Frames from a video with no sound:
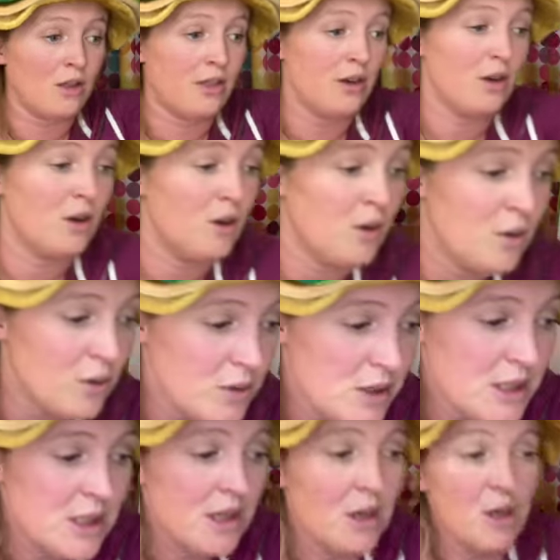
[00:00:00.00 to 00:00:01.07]
those,
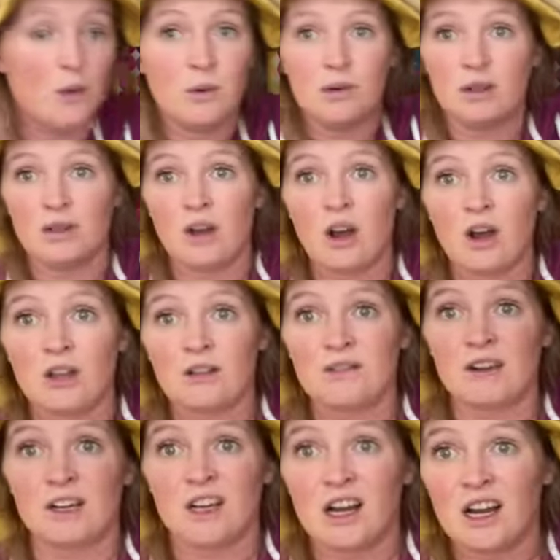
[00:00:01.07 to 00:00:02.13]
we learned all of
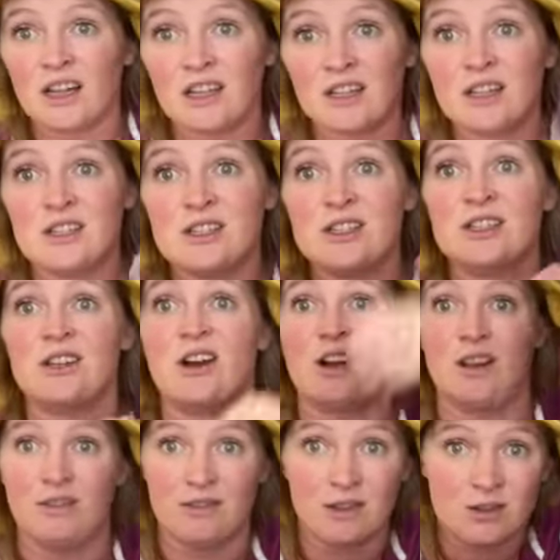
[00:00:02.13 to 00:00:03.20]
our colors,
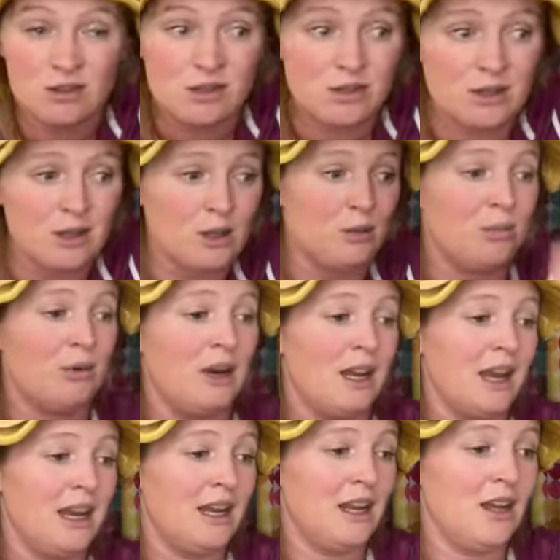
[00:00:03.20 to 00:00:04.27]
all of those are in your
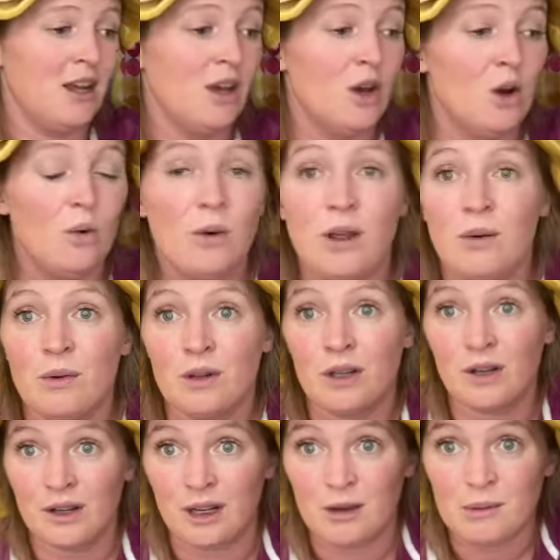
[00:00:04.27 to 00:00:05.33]
brain. We were
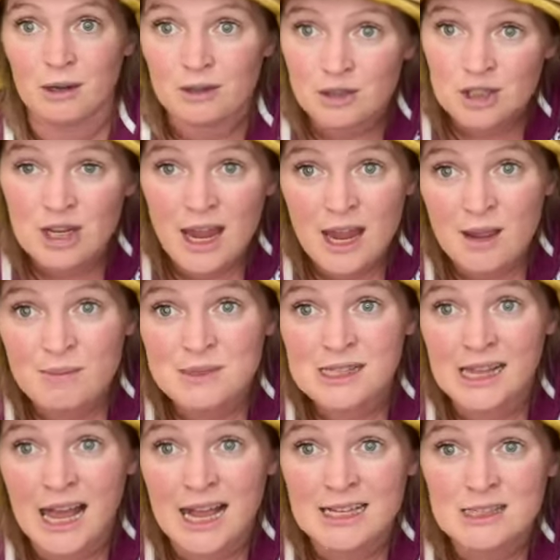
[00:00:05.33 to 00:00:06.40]
learning about shapes
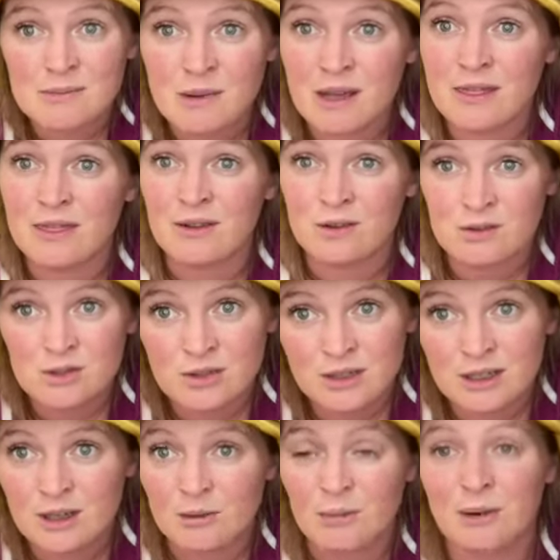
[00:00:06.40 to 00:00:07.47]
last month, those are
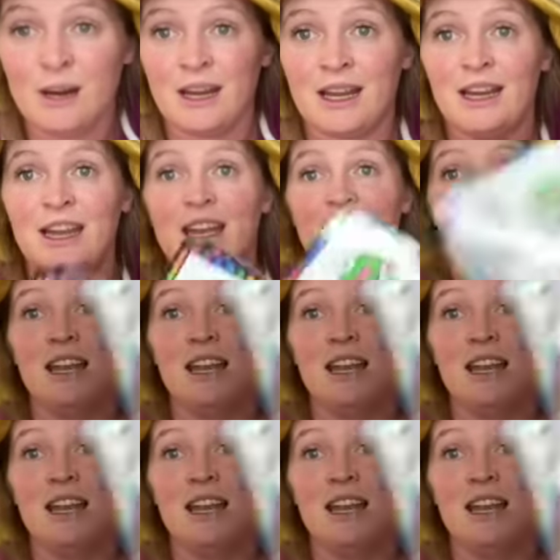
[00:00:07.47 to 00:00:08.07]
in your brain.